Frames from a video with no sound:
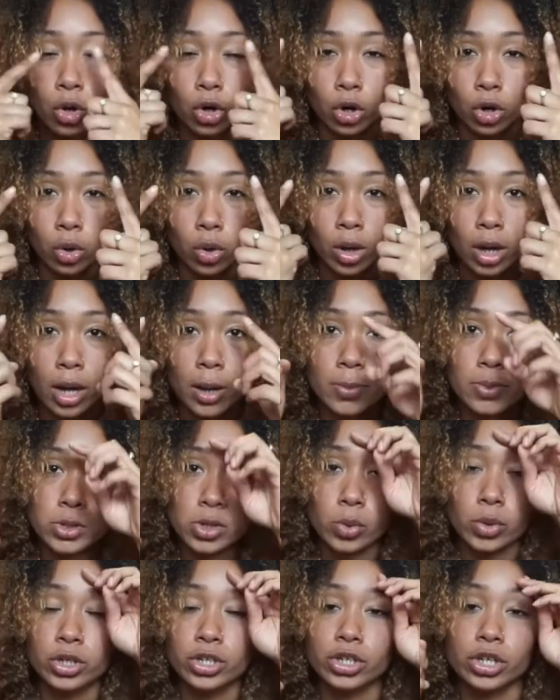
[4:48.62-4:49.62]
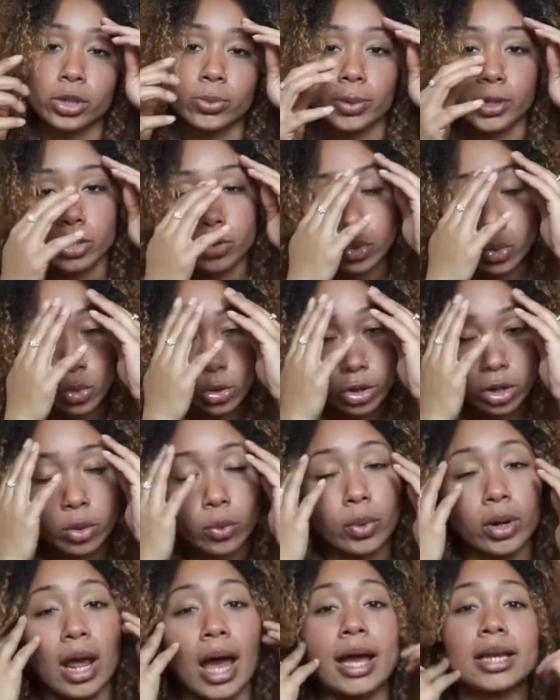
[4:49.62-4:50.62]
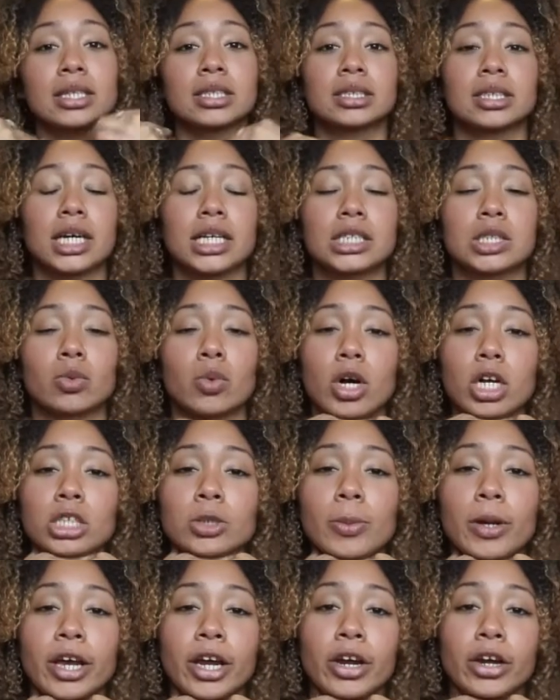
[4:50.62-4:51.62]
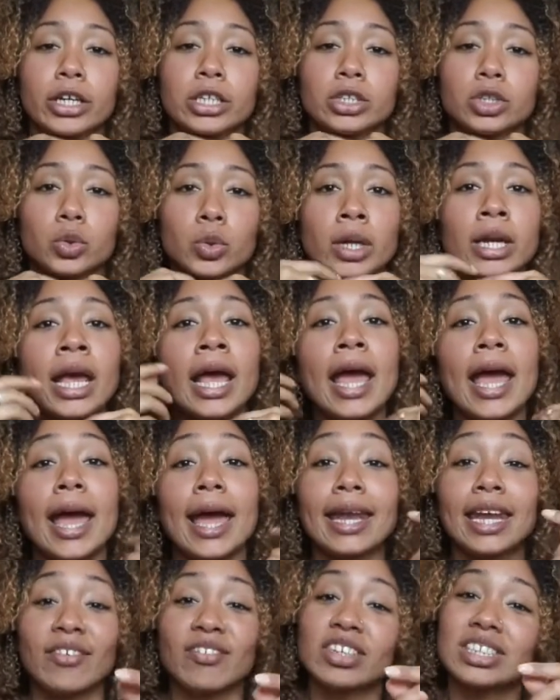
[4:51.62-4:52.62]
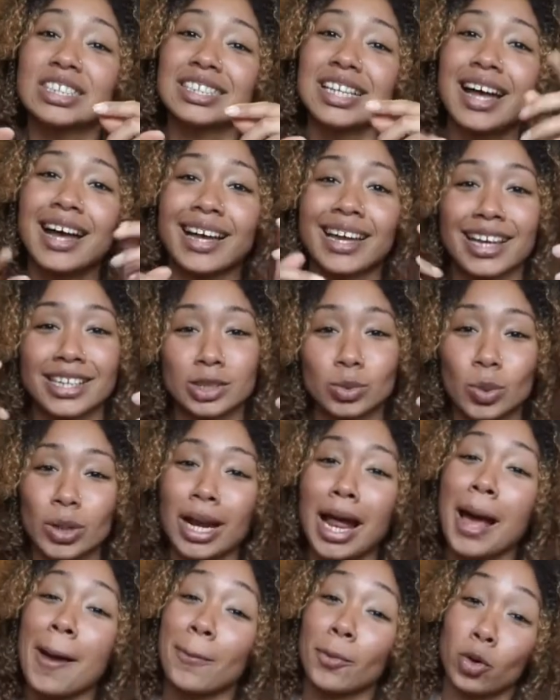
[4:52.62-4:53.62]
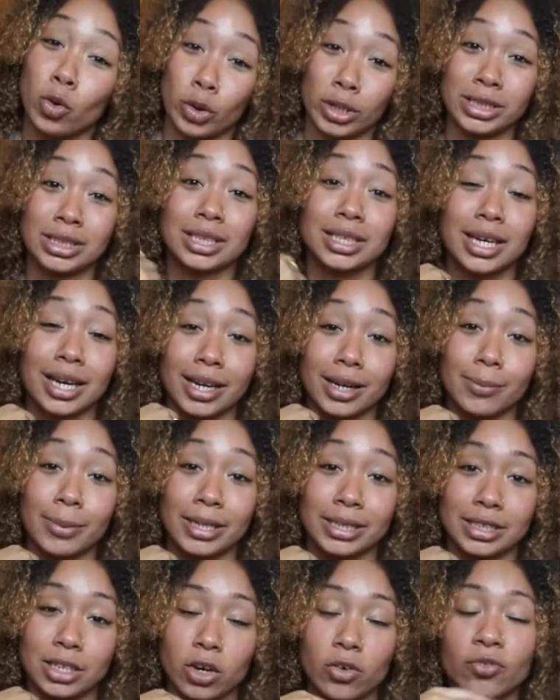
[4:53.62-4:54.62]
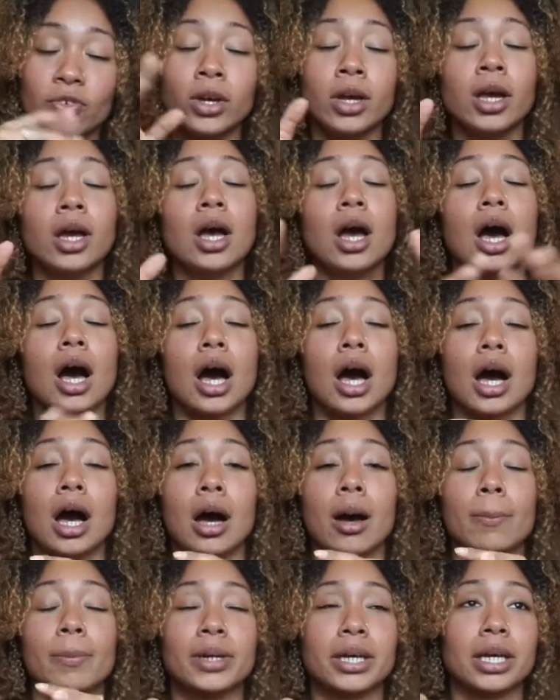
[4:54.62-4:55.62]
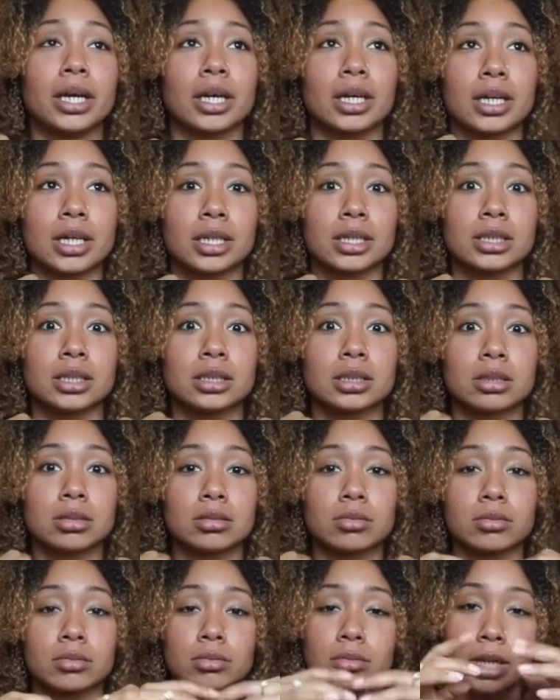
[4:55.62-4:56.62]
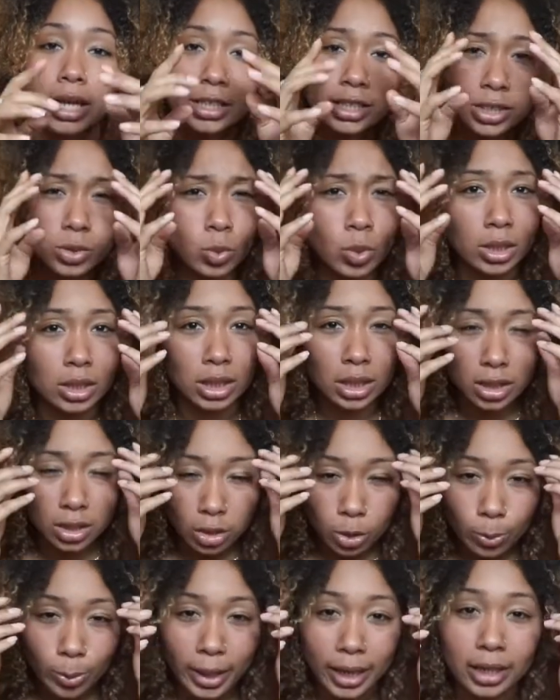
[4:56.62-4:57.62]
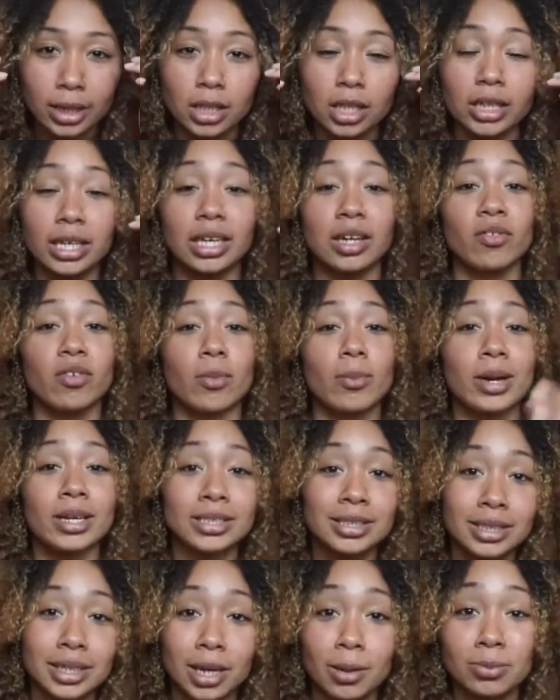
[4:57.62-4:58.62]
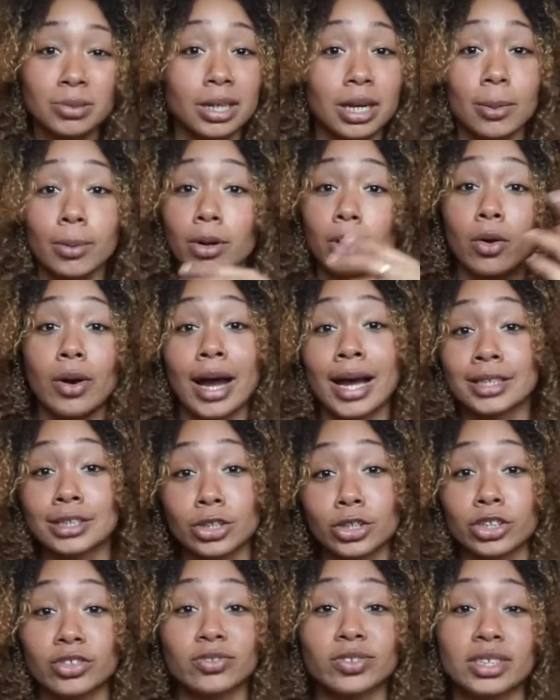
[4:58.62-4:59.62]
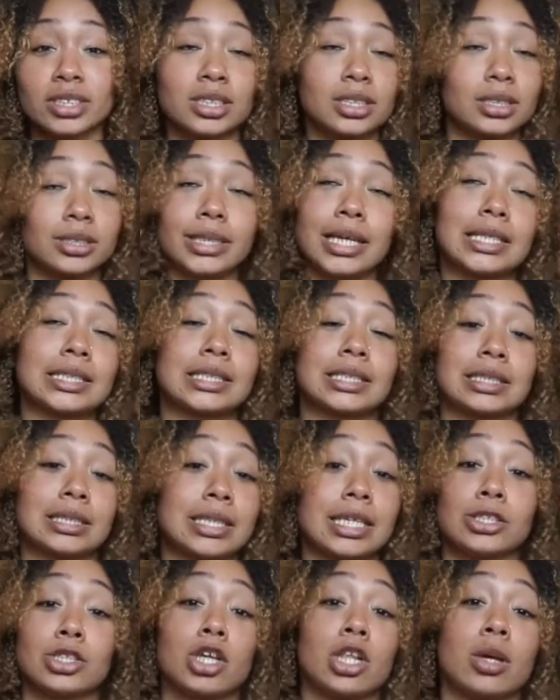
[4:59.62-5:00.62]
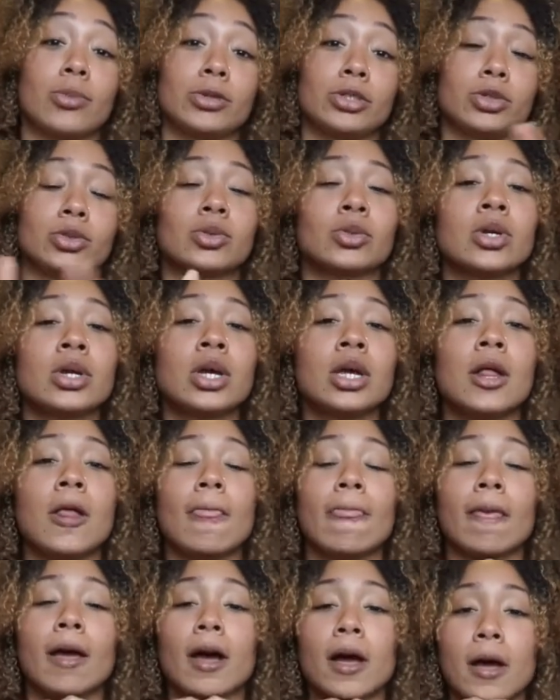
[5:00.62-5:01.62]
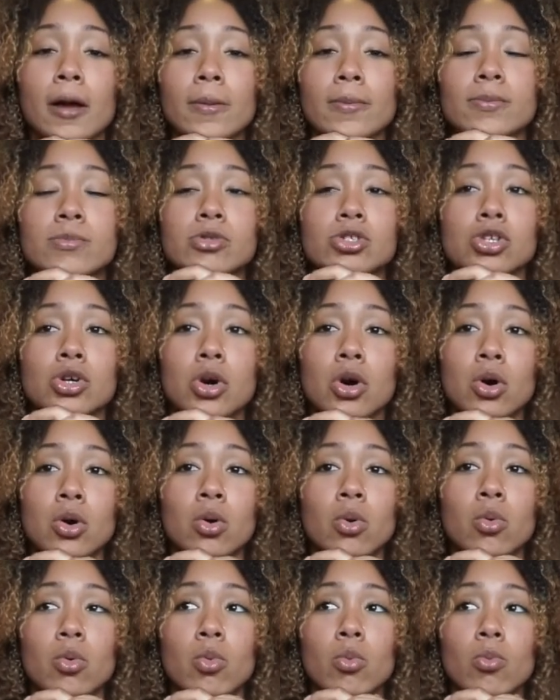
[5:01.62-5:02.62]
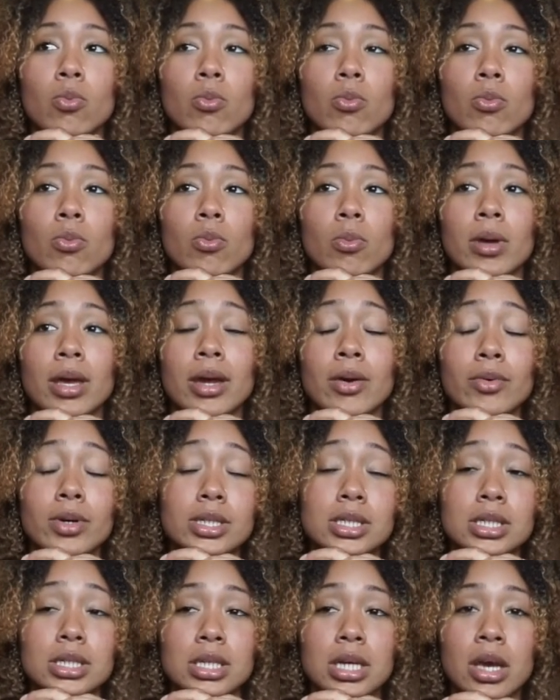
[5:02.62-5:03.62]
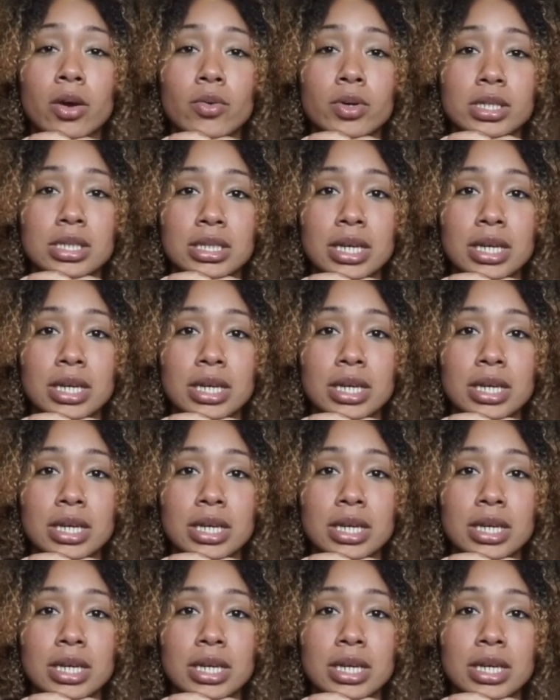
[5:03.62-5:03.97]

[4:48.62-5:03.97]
curl up, so it should be shorter when I decide to wash my hair and do it. And if it's not, guess what, I'm going to cut it myself, because I just want the little bang look, and if I mess it up, then I'm gonna go ask her to fix it. That's all I'm gonna do. So it was